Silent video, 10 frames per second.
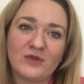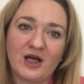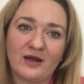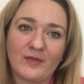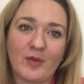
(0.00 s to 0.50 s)

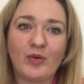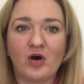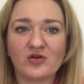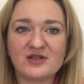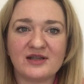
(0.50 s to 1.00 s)
a
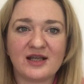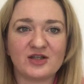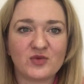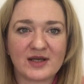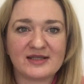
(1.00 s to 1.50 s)
pot, and then
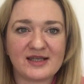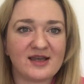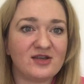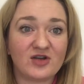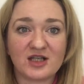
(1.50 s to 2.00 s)
twice a
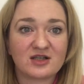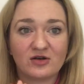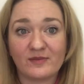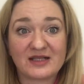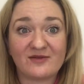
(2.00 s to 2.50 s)
year you get to go
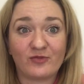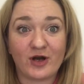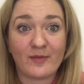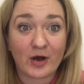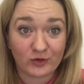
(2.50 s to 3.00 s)
on a massive
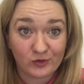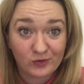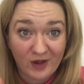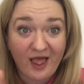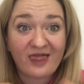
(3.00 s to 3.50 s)
Primark haul.
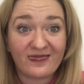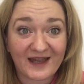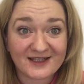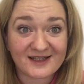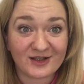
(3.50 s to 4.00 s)

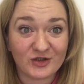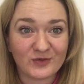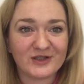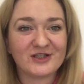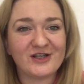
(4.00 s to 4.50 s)
That's a good
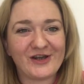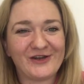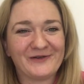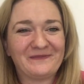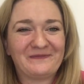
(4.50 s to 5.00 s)
one to do.